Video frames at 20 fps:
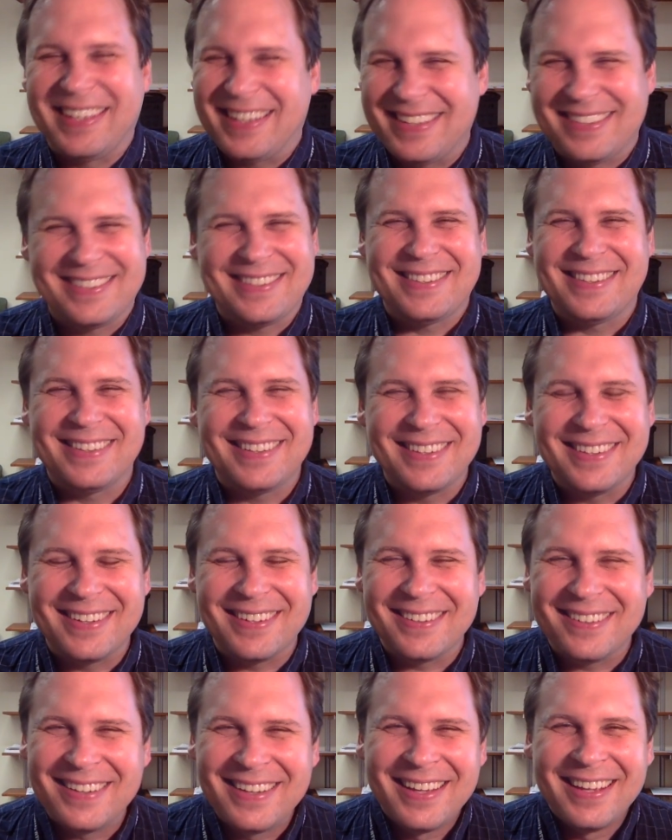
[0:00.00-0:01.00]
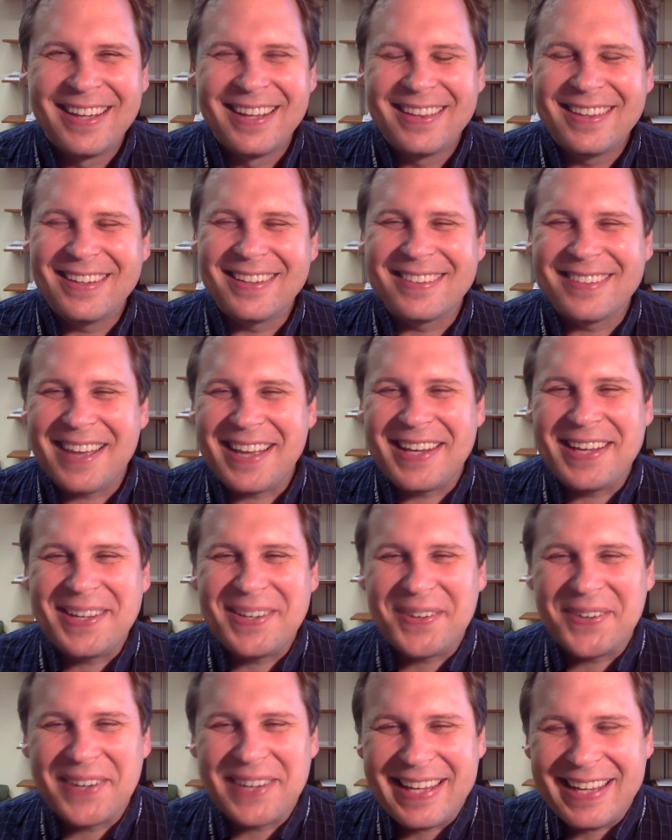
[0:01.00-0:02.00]
he's still a little little tiny
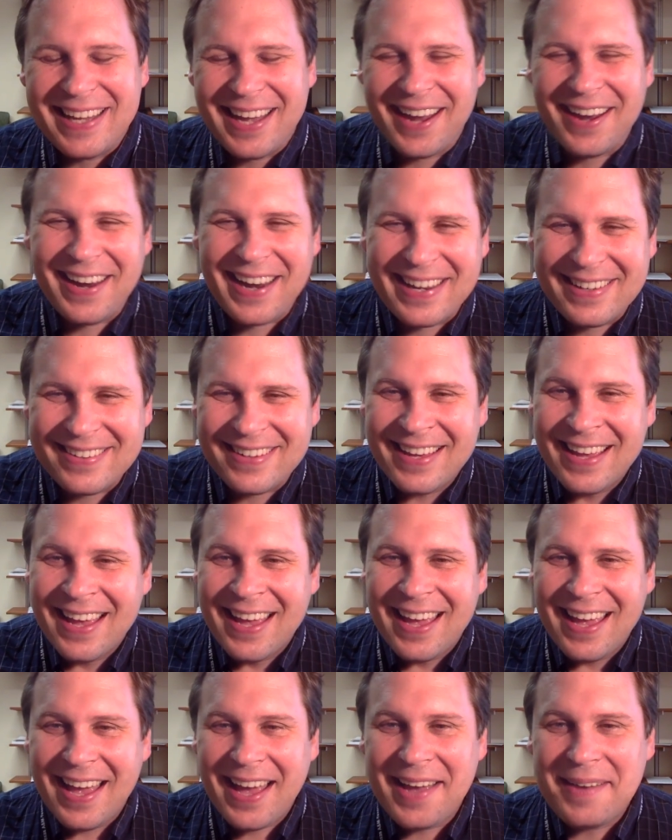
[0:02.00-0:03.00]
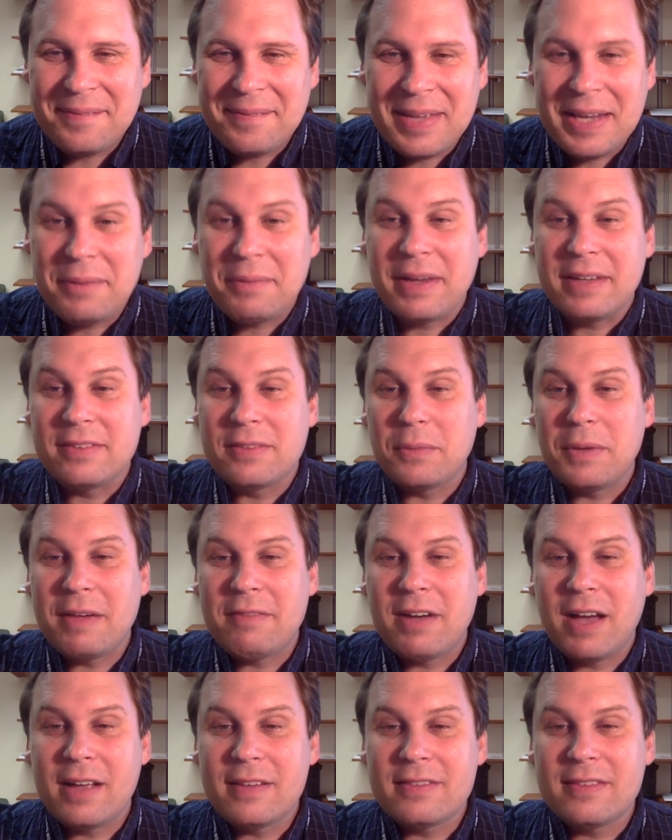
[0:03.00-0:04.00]
corgi. All right. Um, anyway, so we have
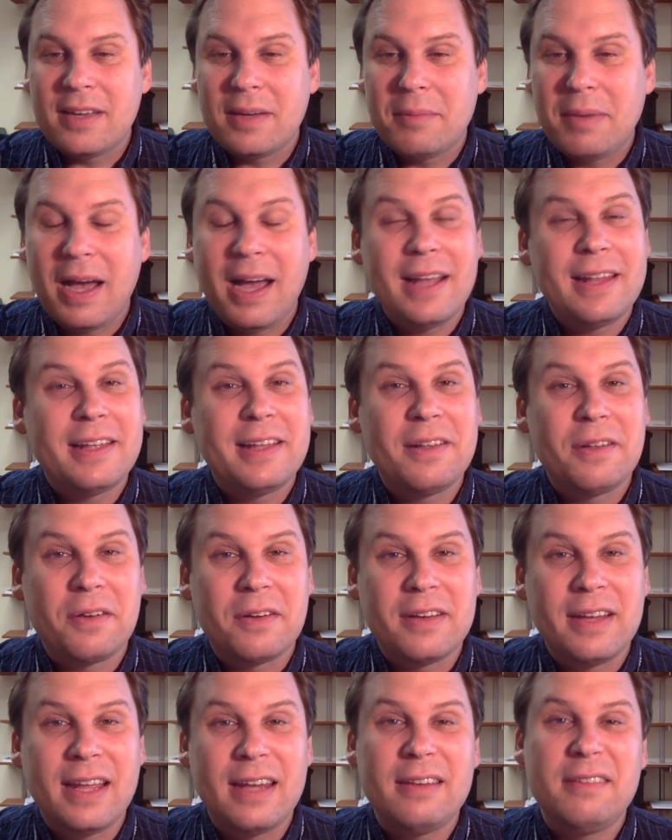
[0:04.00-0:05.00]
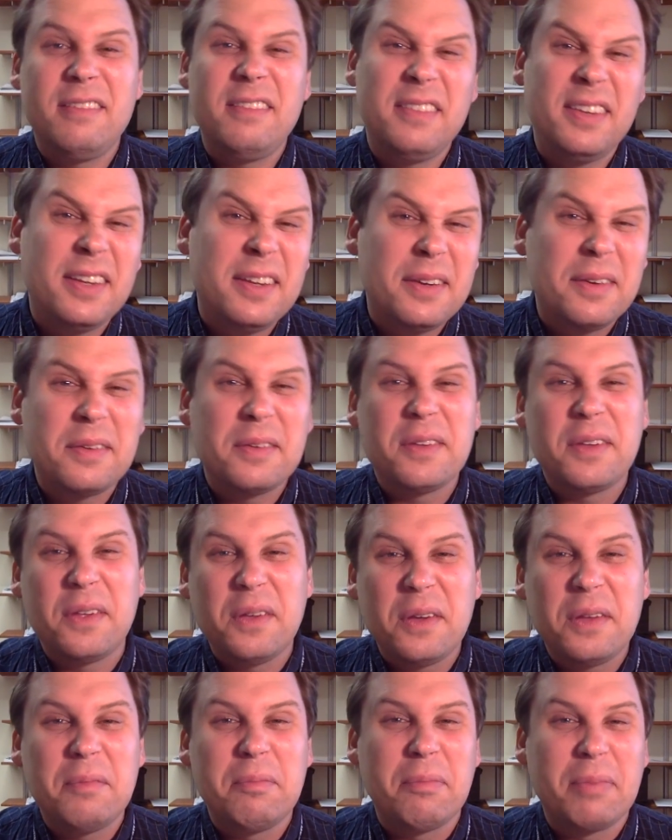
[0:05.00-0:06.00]
a hot tub, highly chlorinated, Yeah,
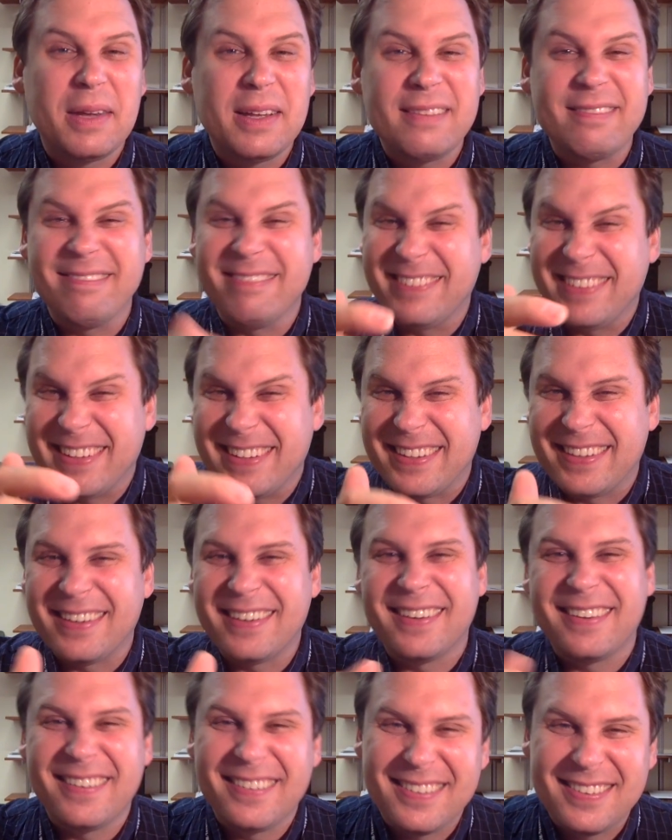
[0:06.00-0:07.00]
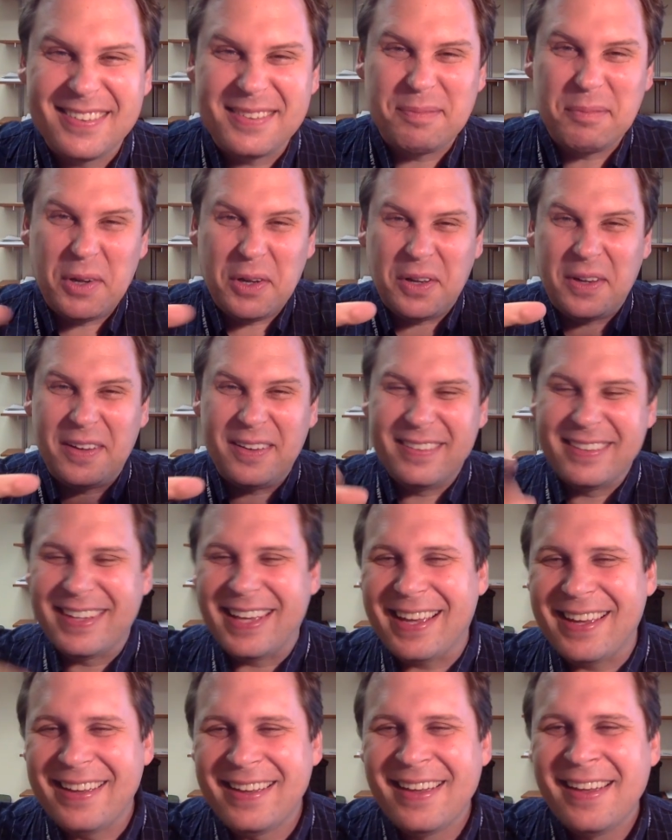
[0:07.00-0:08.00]
good but uh, small.
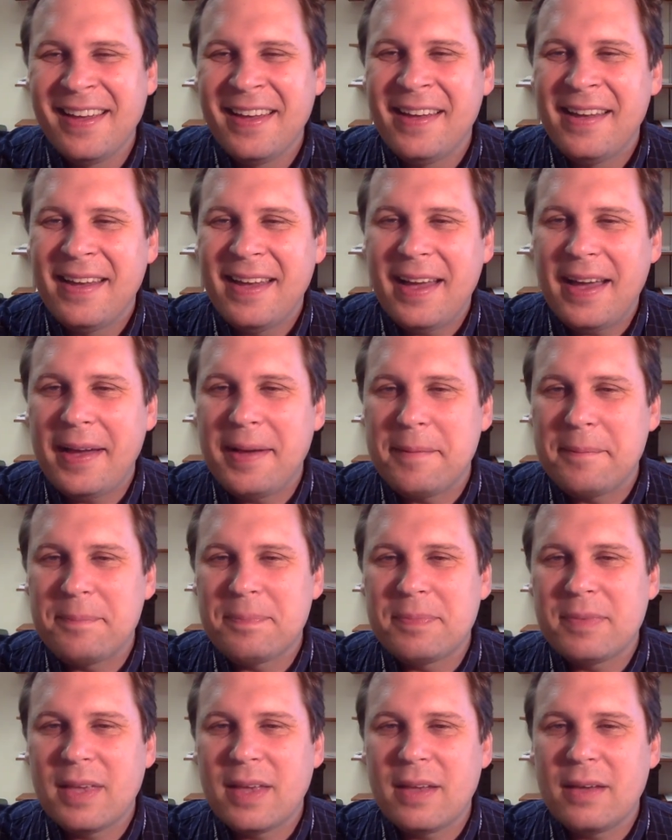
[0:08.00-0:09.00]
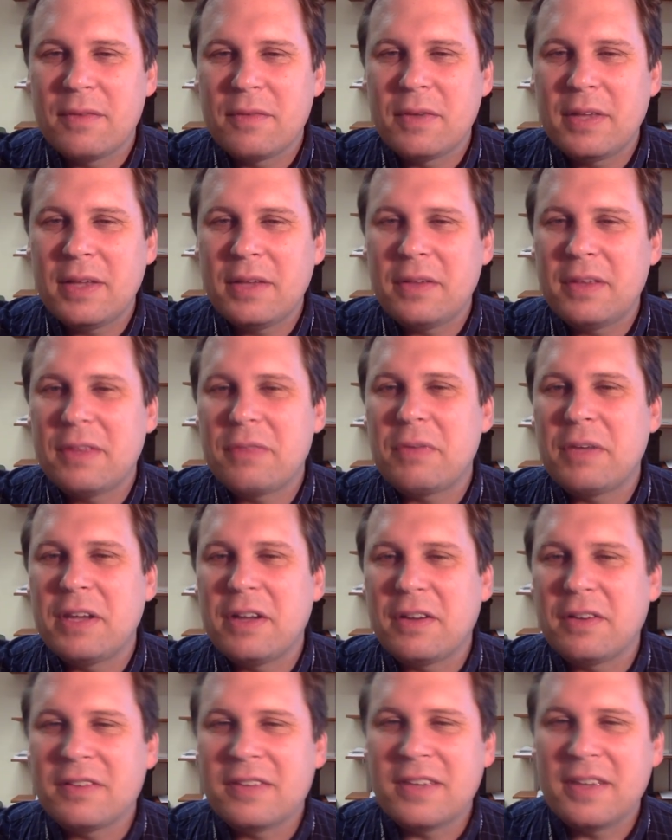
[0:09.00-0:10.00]
Yeah. Um, really, only three
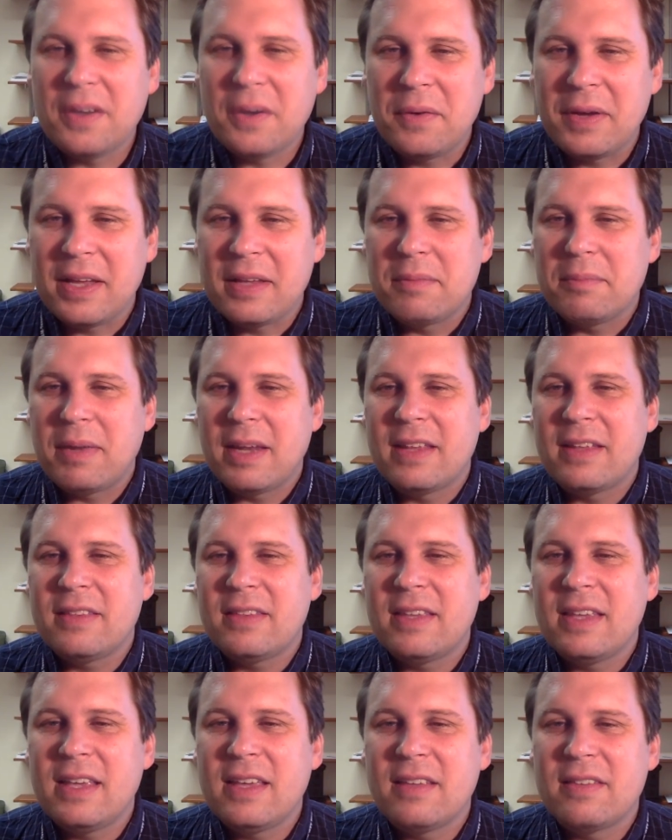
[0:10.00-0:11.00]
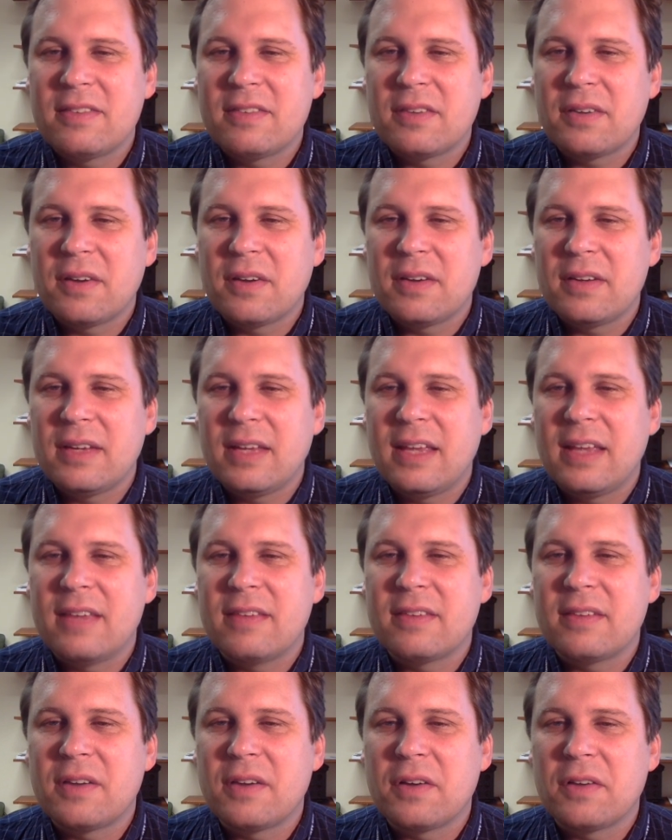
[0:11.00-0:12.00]
girls can go in, but I think the concern
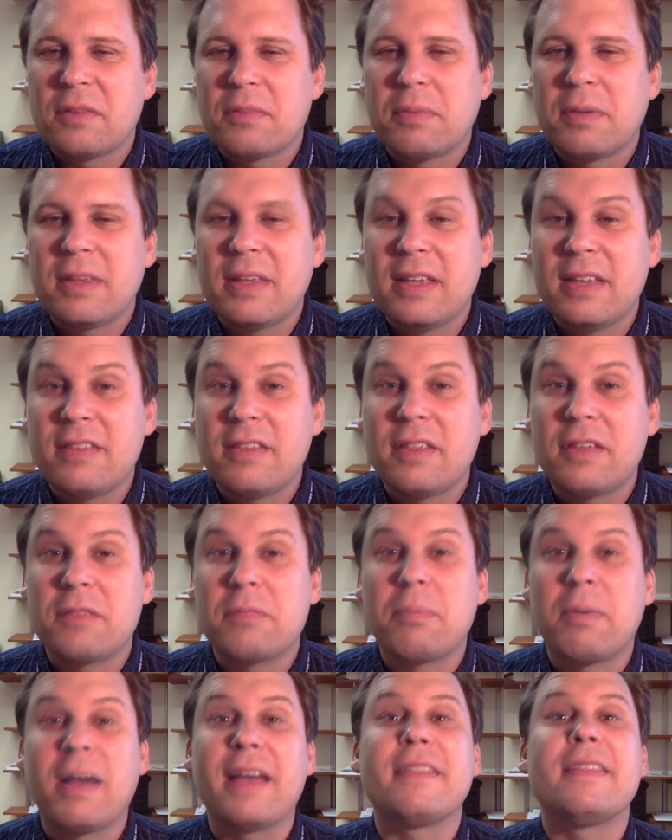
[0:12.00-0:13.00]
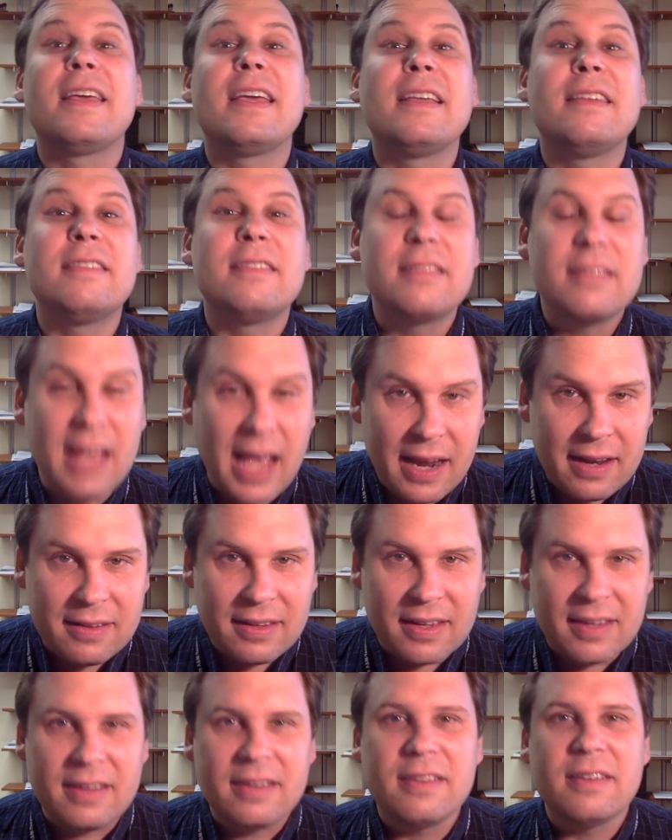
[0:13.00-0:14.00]
is the girls breathing each other's breath.
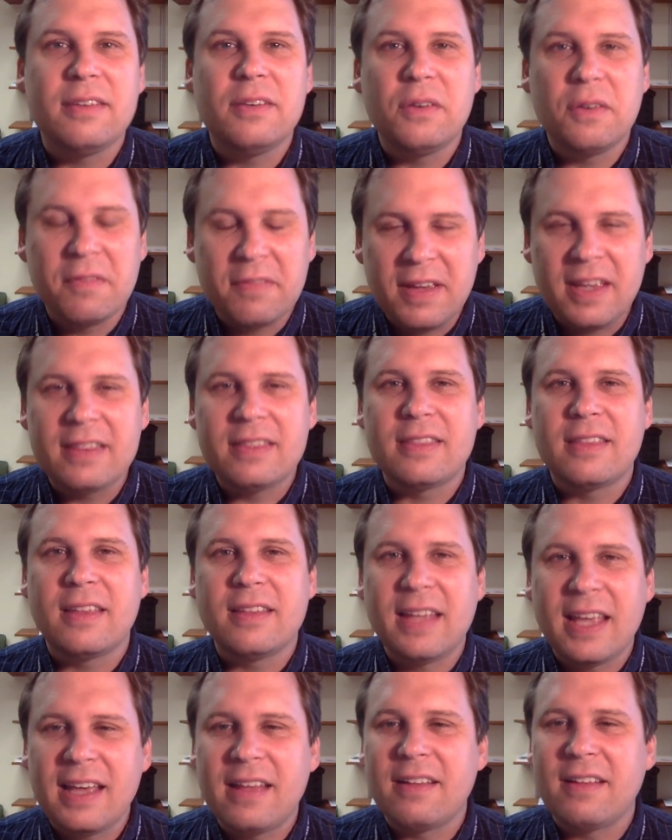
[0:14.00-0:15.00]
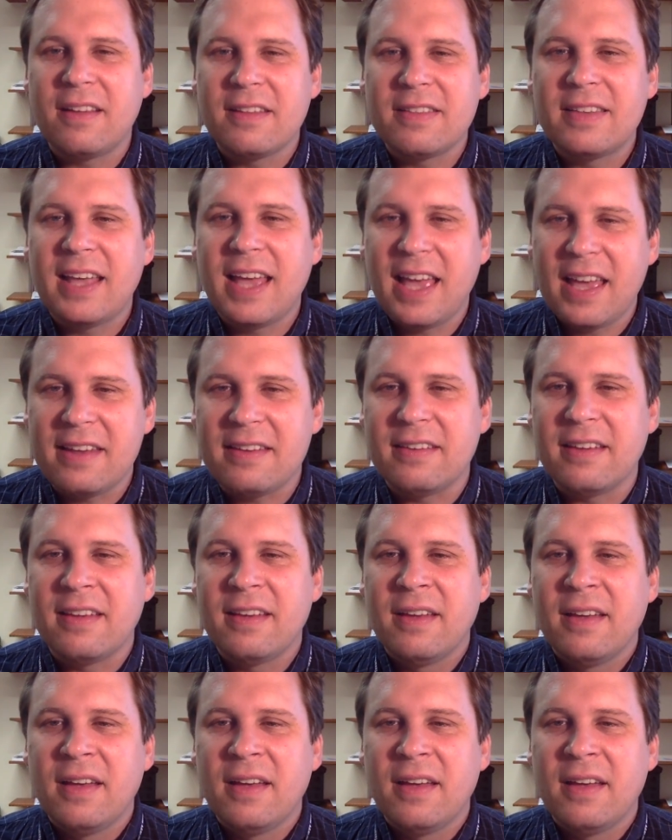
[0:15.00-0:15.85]
Exactly. You've hit the nail on the head.